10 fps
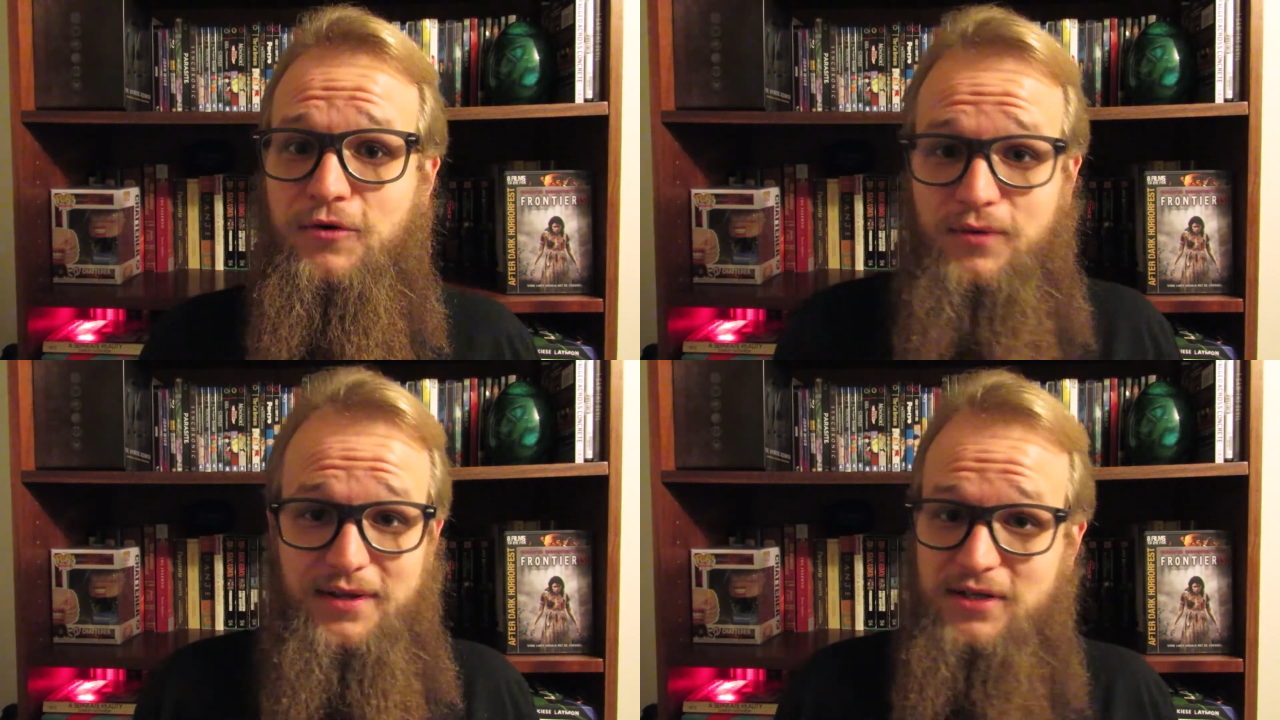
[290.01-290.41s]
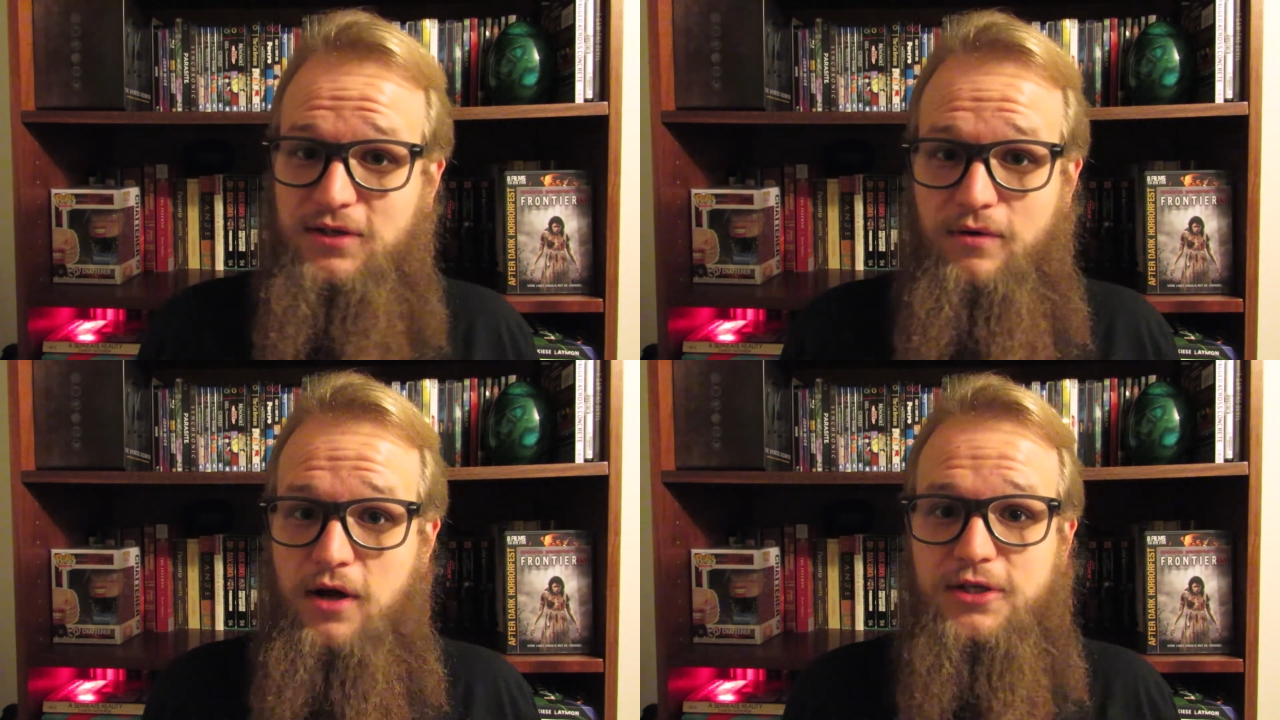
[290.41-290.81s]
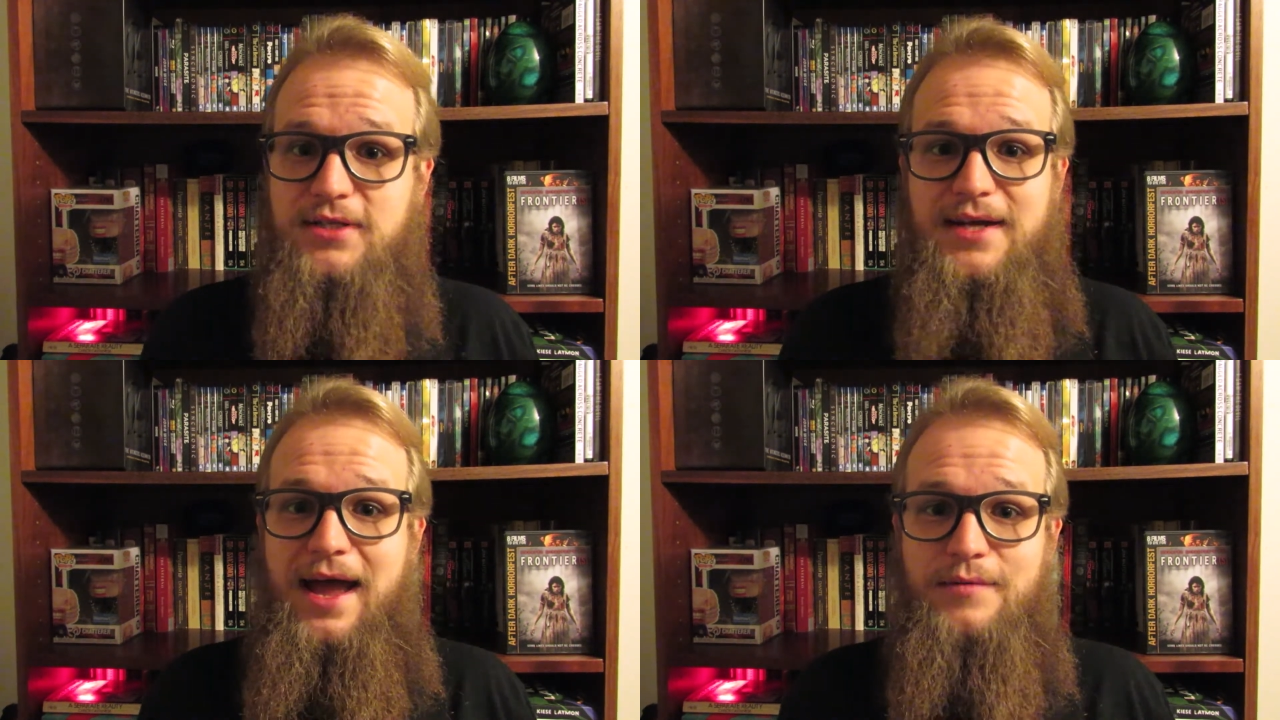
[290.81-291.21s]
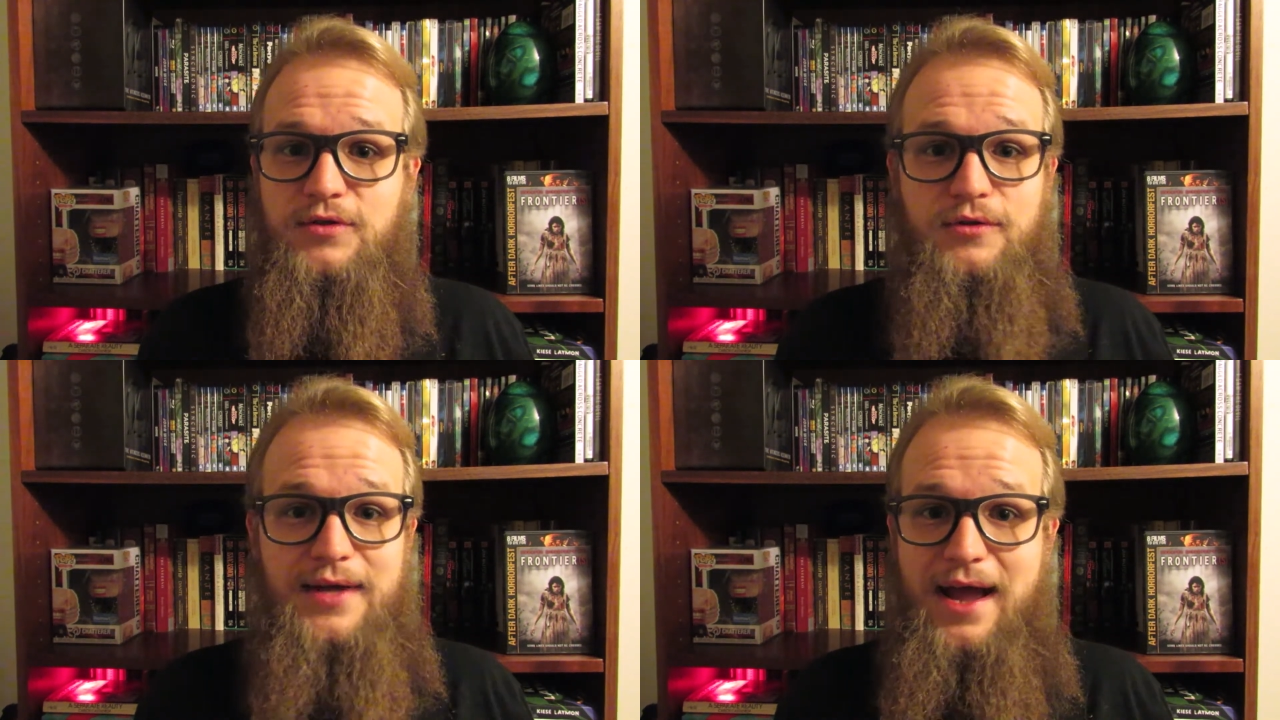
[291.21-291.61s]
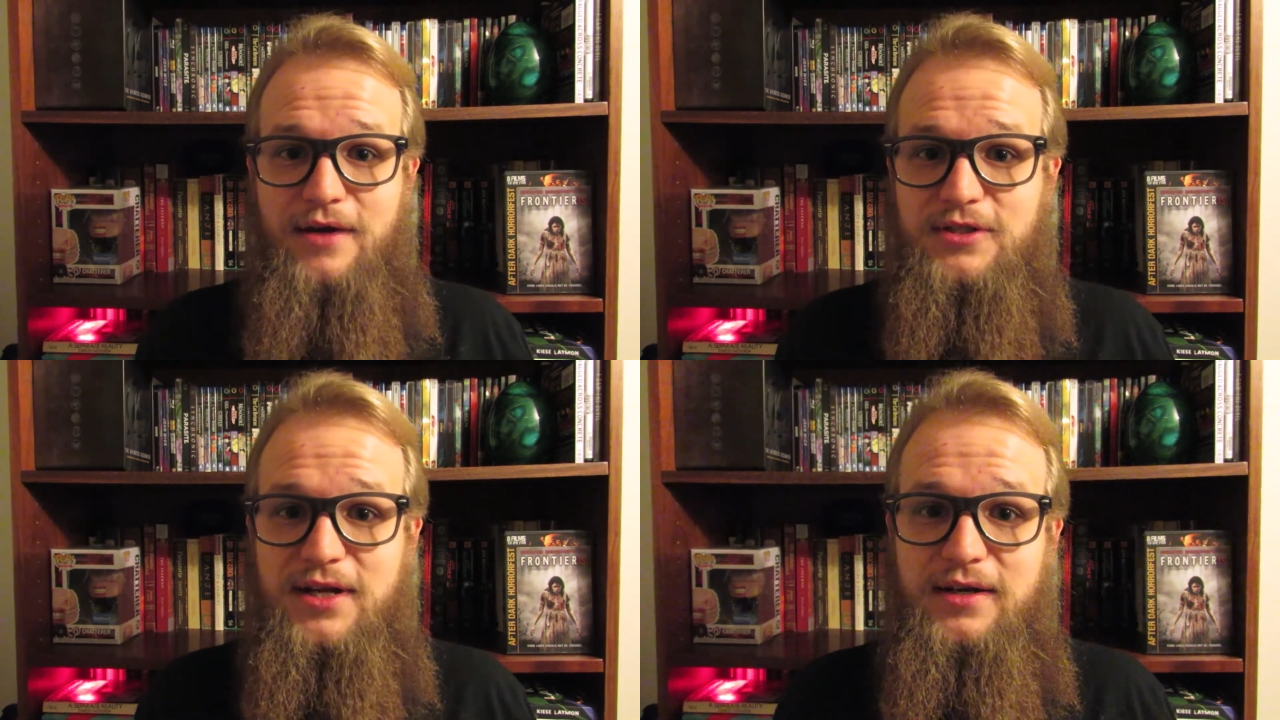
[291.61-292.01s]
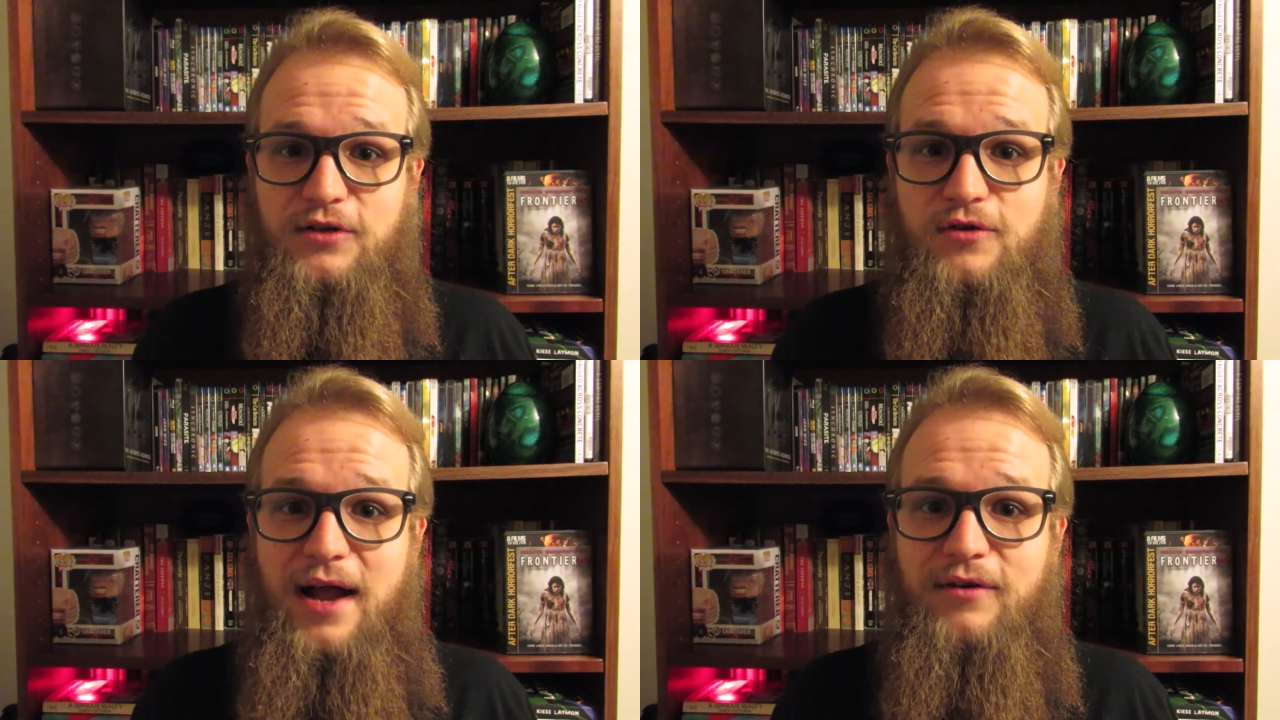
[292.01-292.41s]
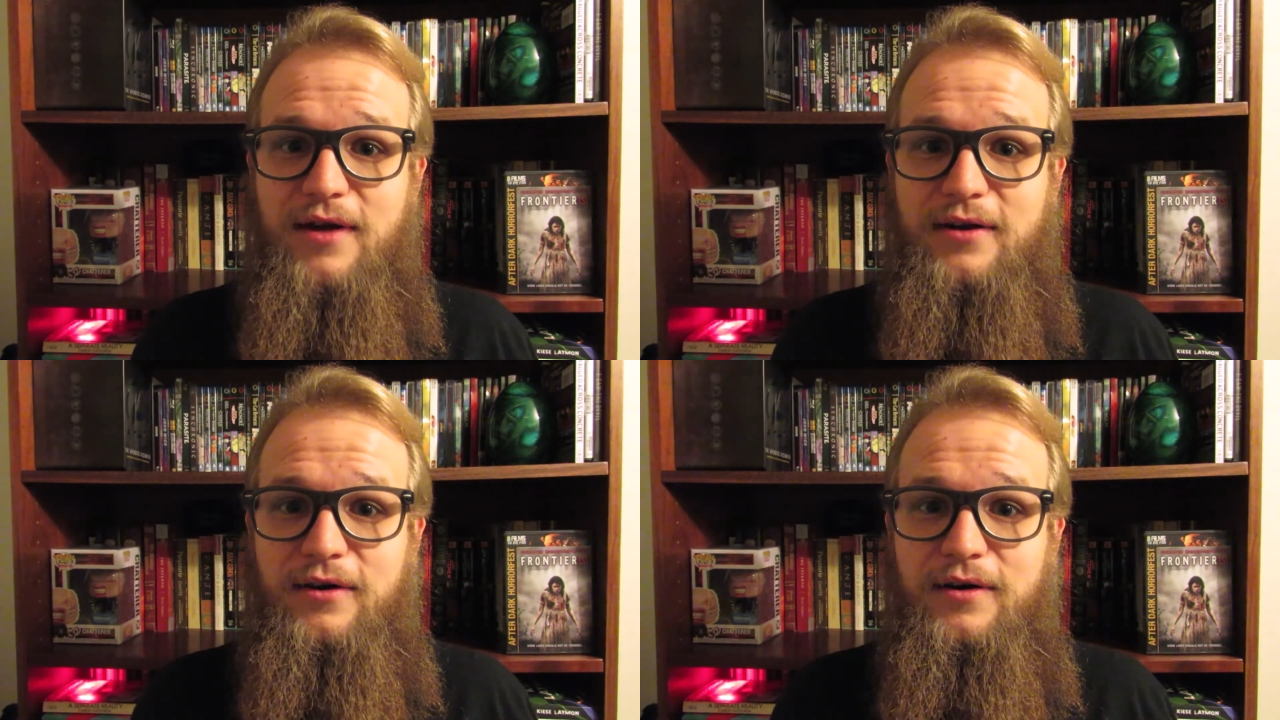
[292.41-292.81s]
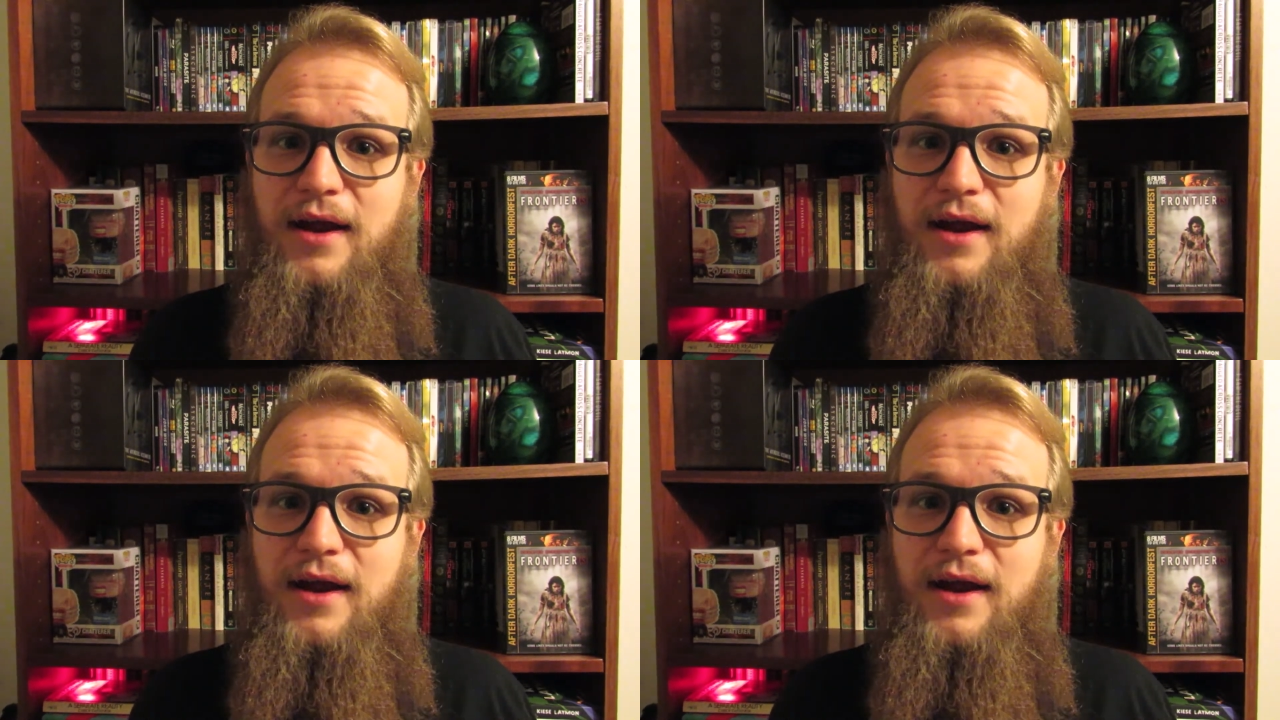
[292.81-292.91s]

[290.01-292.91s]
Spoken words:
Between this and Raw, she has an absolutely outstanding track record,